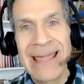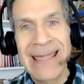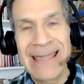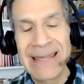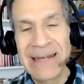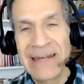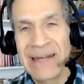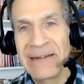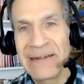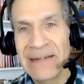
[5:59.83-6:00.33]

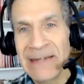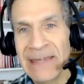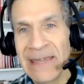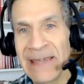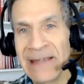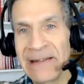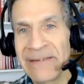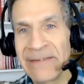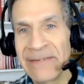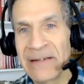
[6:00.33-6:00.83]
it
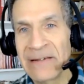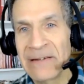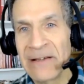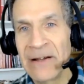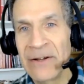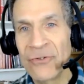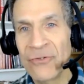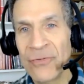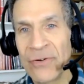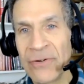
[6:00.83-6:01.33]
indicates that
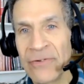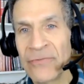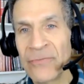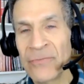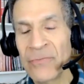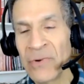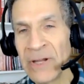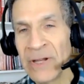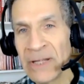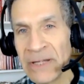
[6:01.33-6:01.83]
countries
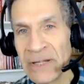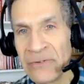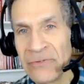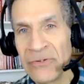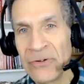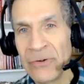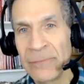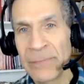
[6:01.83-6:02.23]
really do